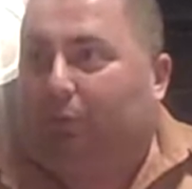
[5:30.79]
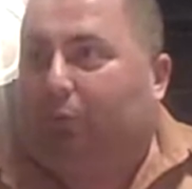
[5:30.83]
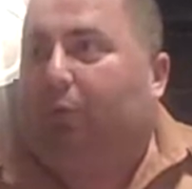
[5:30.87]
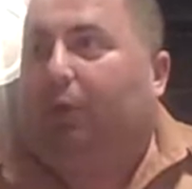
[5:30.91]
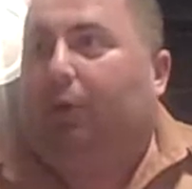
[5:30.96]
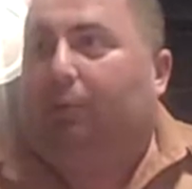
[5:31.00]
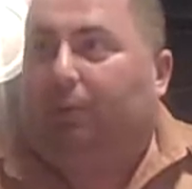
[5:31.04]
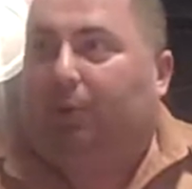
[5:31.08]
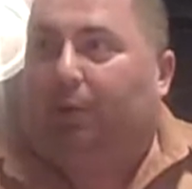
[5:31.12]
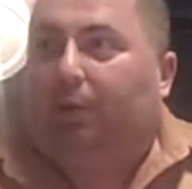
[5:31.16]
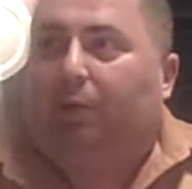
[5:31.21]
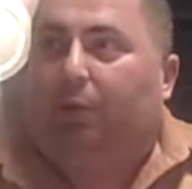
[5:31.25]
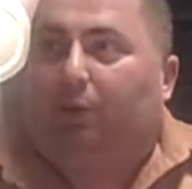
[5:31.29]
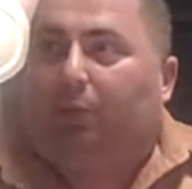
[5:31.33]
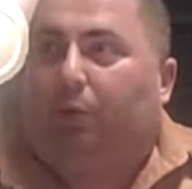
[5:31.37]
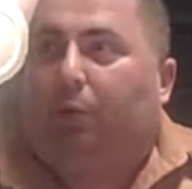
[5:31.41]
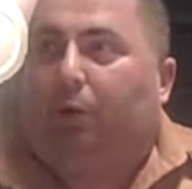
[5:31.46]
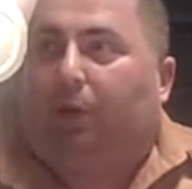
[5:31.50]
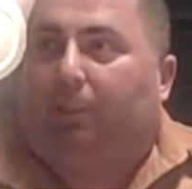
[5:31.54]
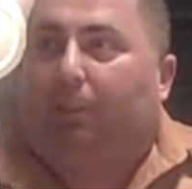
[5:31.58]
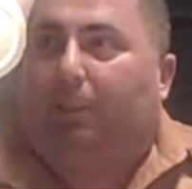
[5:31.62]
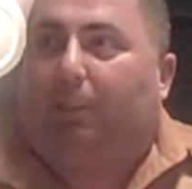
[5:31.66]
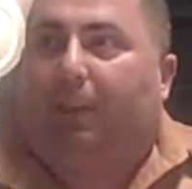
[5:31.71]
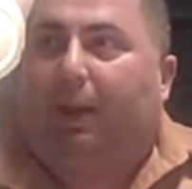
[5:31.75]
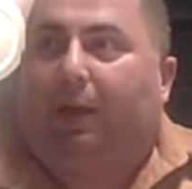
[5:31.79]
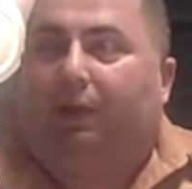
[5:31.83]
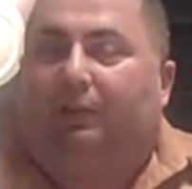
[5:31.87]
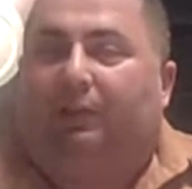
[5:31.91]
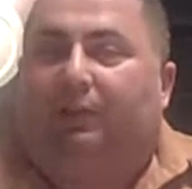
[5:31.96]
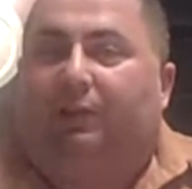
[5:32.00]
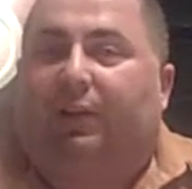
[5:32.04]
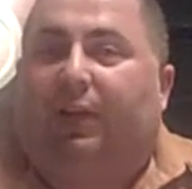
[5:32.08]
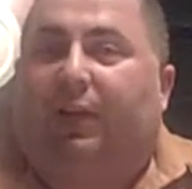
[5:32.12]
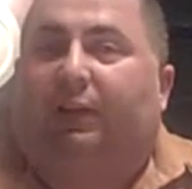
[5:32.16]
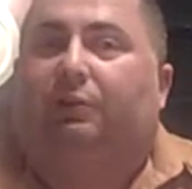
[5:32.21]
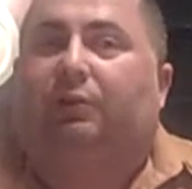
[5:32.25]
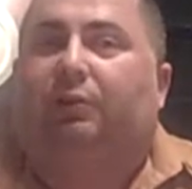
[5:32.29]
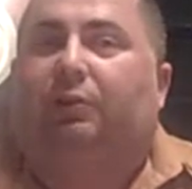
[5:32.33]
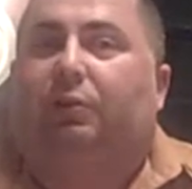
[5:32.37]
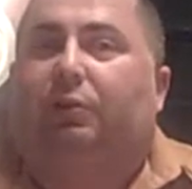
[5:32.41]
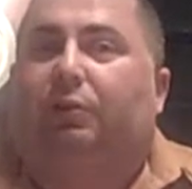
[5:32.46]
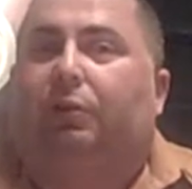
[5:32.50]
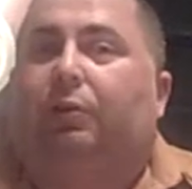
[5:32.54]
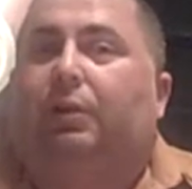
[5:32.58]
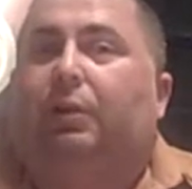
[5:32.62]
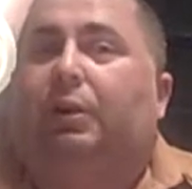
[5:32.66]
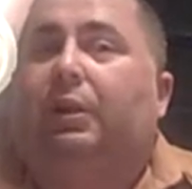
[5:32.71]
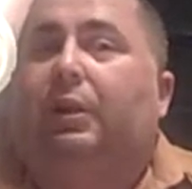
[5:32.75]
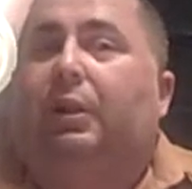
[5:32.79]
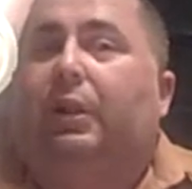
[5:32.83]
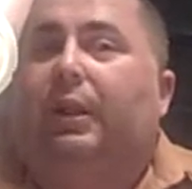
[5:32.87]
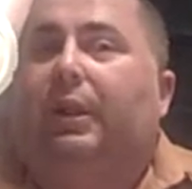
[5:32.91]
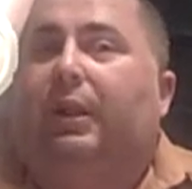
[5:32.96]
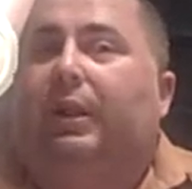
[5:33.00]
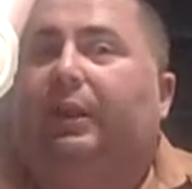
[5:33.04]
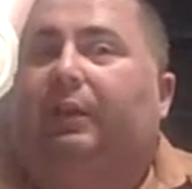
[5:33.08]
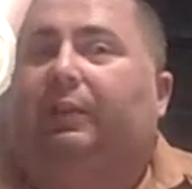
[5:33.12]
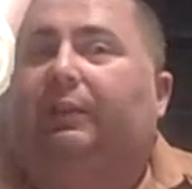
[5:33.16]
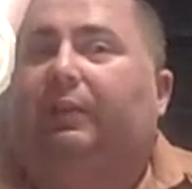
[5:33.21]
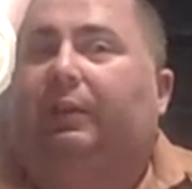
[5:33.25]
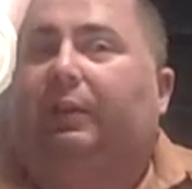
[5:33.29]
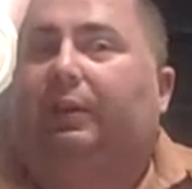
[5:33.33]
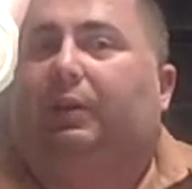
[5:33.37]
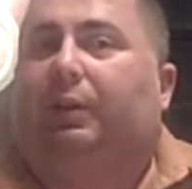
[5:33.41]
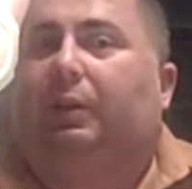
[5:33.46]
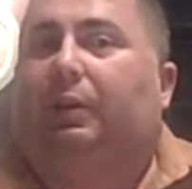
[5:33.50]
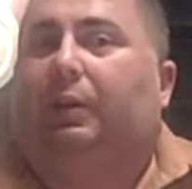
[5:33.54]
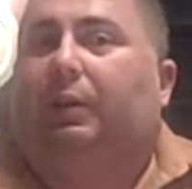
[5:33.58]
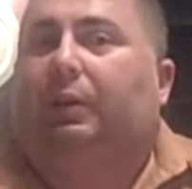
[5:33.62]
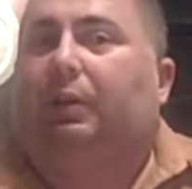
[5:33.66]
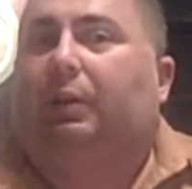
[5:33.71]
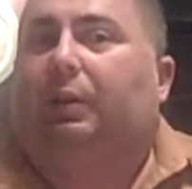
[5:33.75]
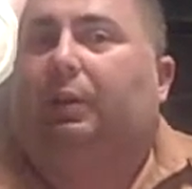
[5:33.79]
what I'm about to get to is in